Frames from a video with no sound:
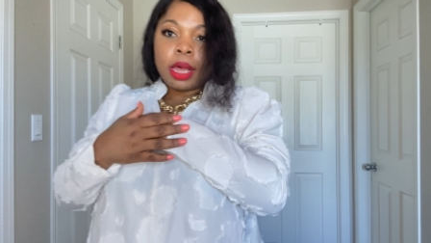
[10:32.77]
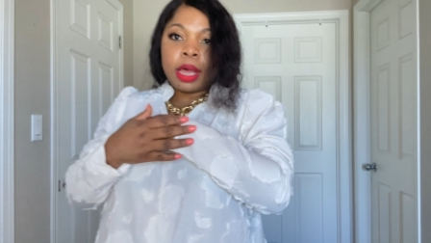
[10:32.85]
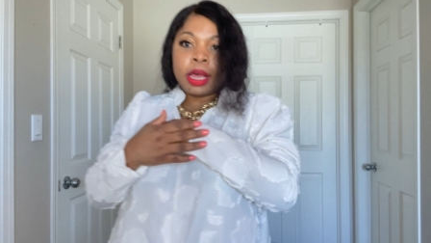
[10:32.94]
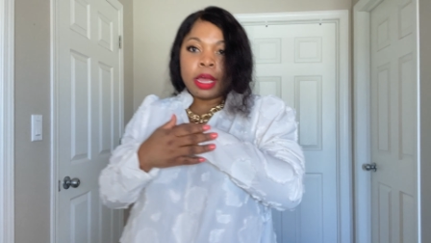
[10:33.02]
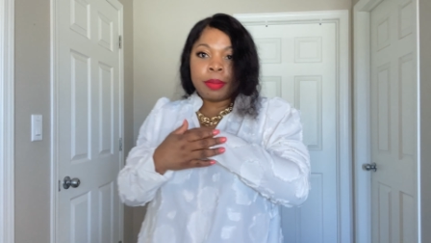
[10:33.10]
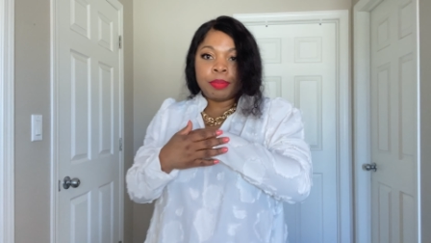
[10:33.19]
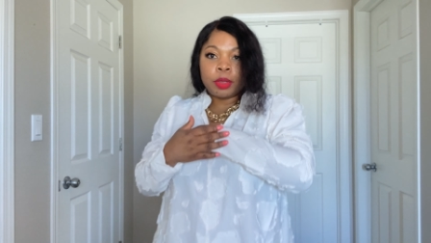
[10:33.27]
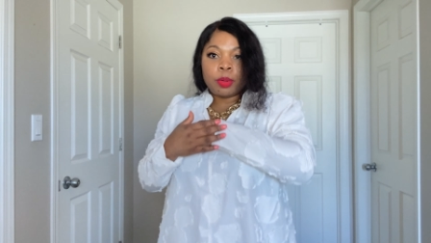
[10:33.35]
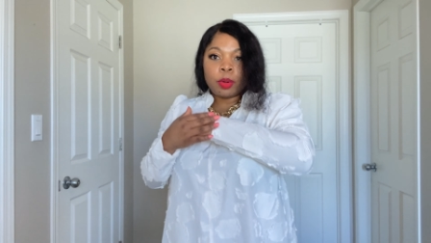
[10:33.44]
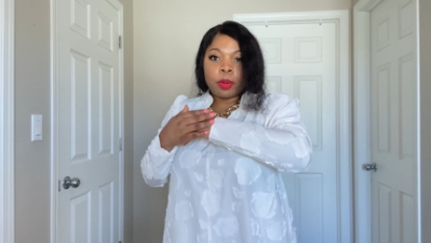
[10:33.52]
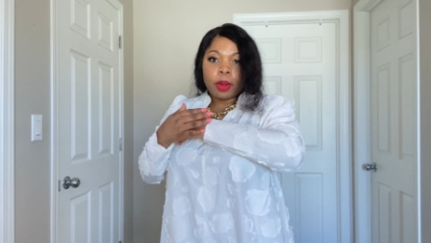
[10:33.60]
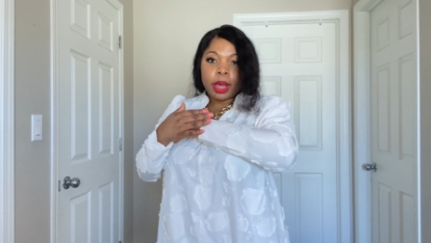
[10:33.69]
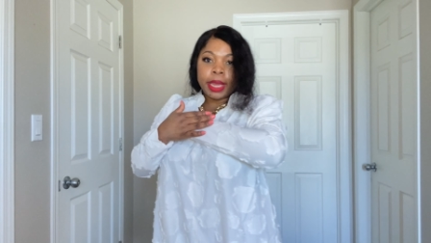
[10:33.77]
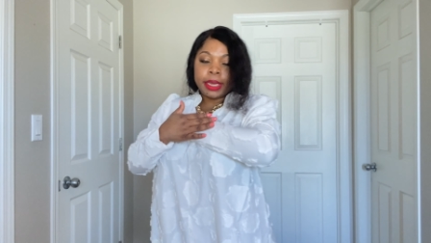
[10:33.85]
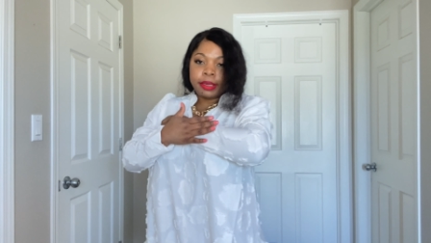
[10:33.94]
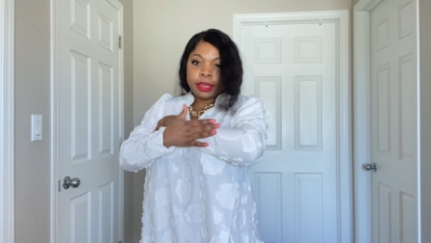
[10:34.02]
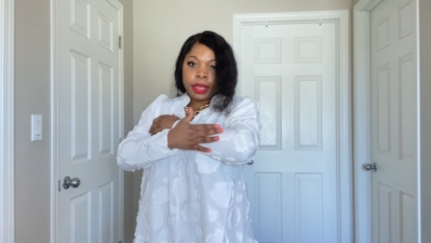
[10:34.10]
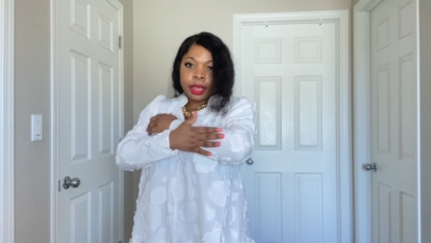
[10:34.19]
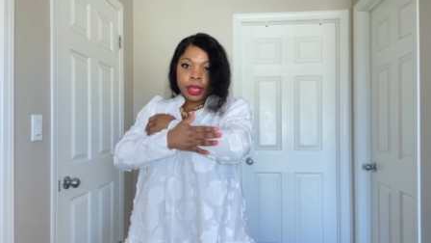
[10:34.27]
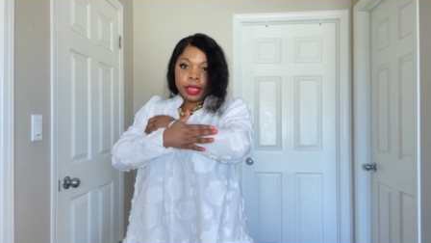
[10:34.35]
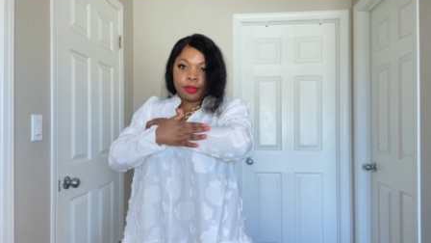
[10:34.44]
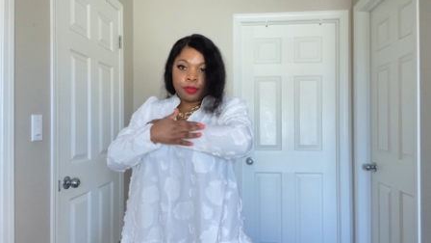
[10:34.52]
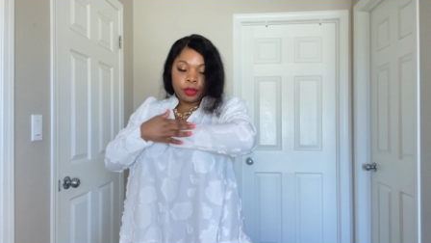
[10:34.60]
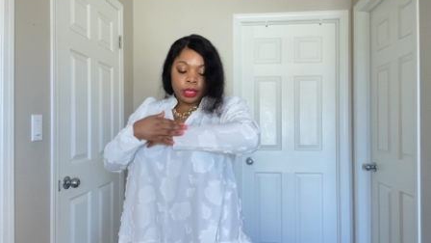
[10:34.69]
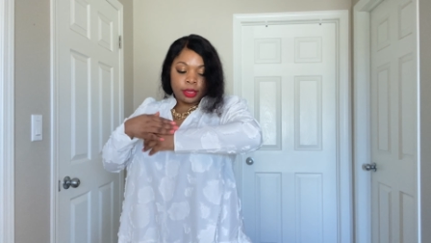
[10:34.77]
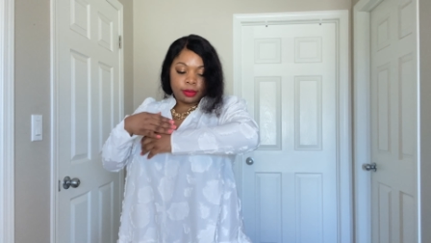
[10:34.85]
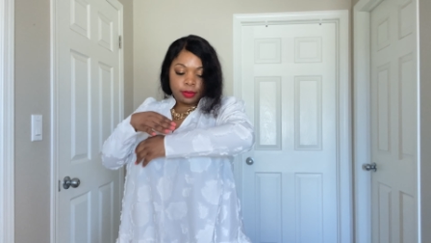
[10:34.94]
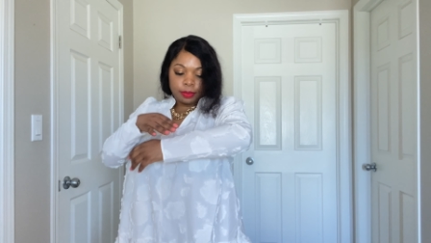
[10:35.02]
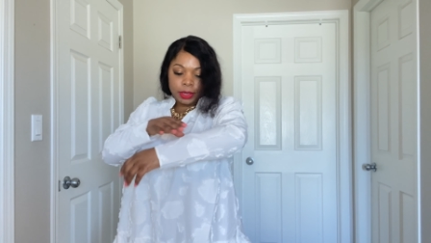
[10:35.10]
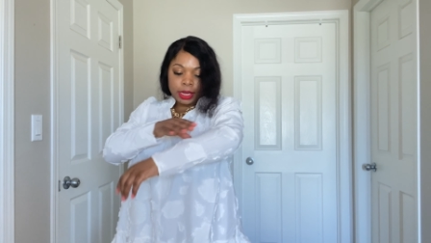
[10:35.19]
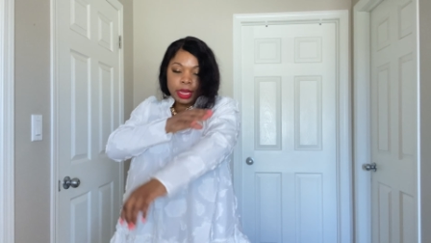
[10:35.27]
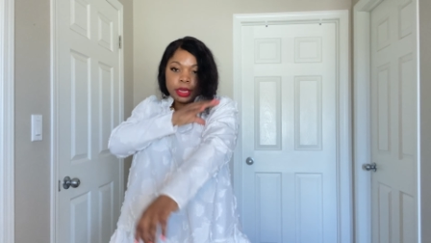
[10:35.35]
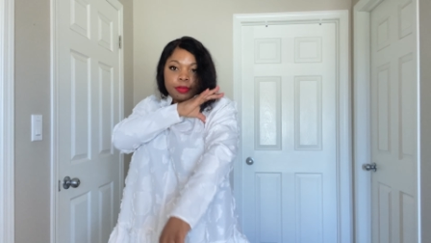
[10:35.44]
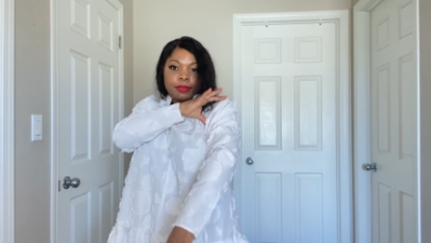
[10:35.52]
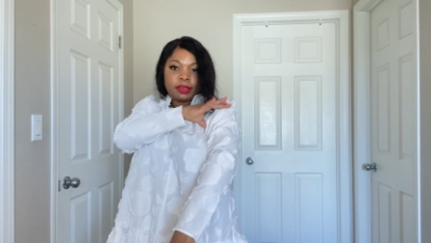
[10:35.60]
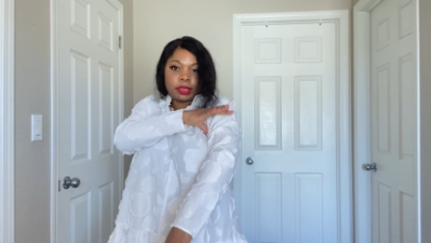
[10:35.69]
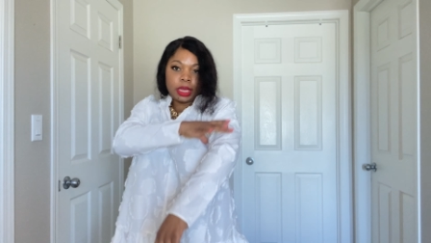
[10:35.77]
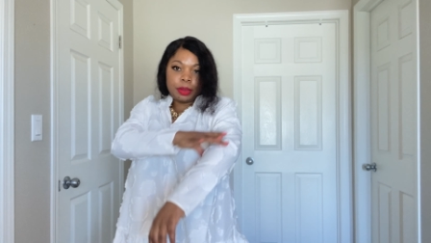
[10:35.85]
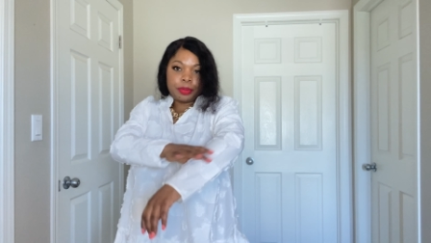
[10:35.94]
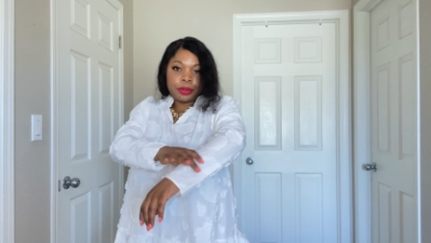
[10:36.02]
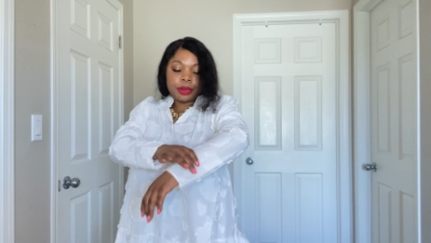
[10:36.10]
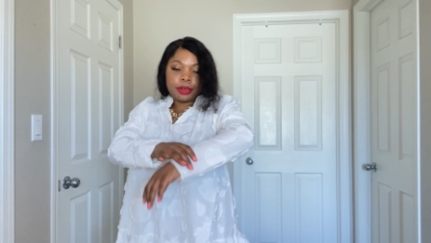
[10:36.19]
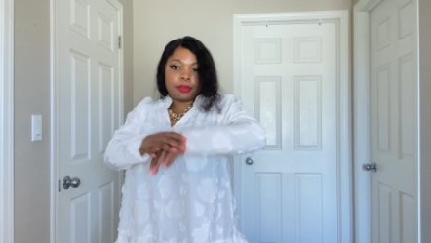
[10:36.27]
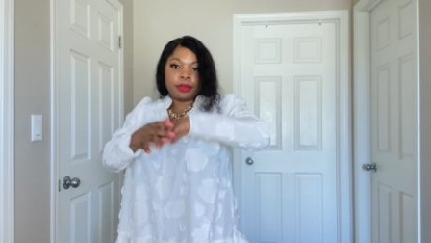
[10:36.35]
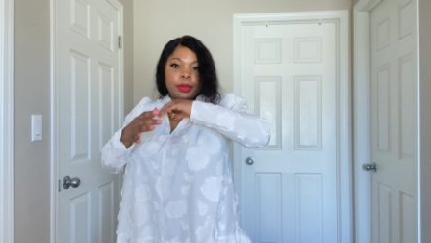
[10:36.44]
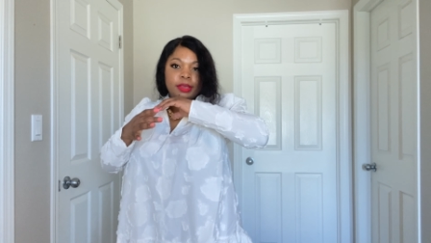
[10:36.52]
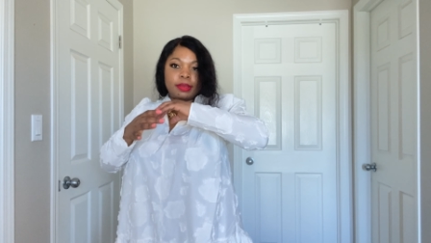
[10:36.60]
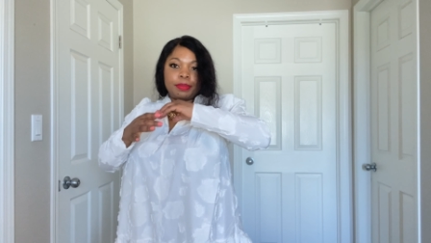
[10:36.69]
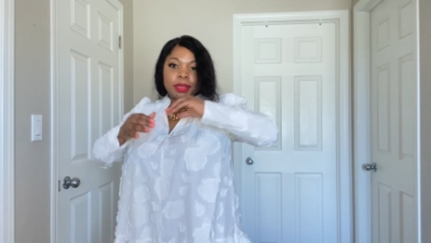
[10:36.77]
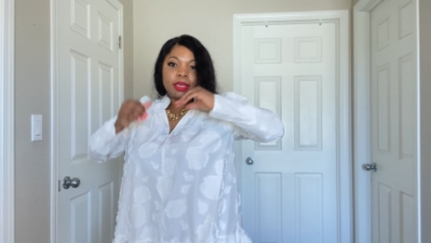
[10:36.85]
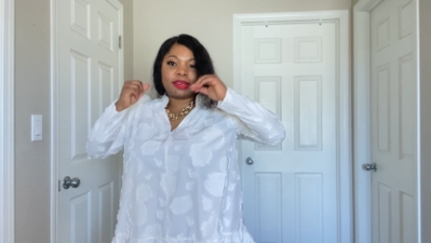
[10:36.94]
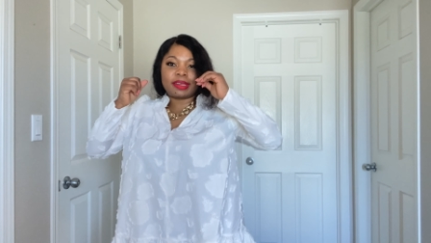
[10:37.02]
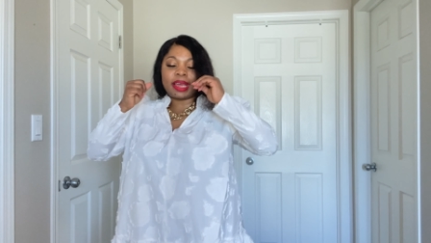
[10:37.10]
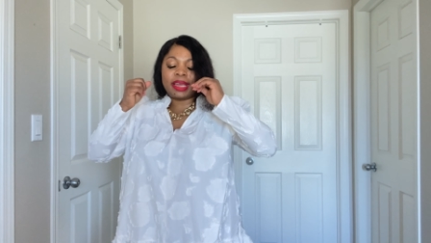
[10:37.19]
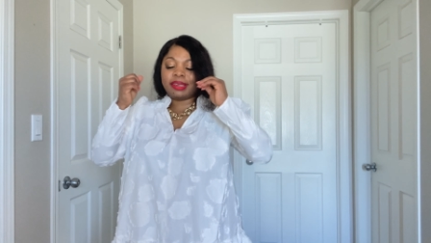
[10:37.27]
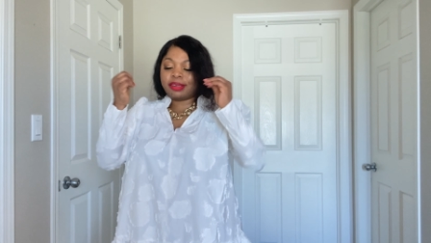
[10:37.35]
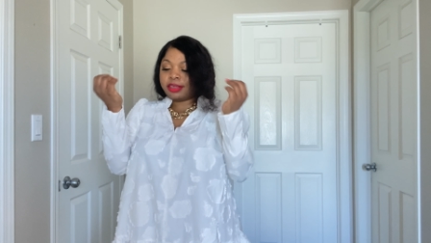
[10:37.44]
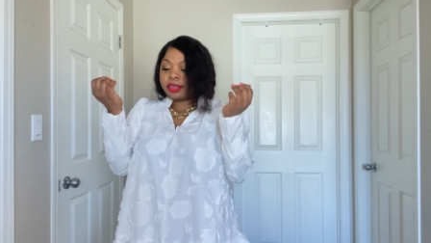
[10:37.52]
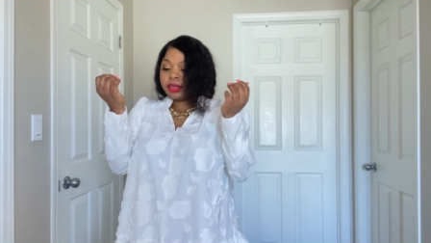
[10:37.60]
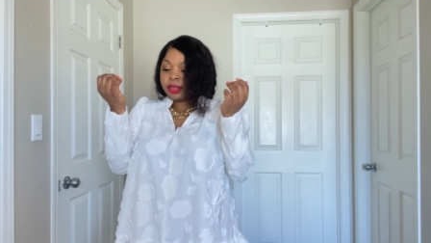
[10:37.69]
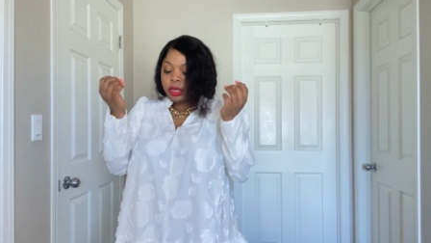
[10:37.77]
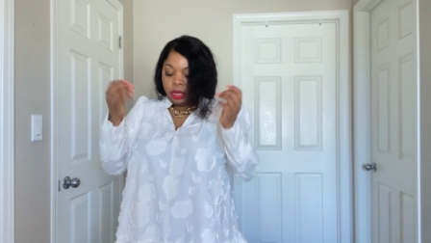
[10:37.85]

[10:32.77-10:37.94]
Um, the whole idea is for it to be kind of tapered, so it's a bit tighter.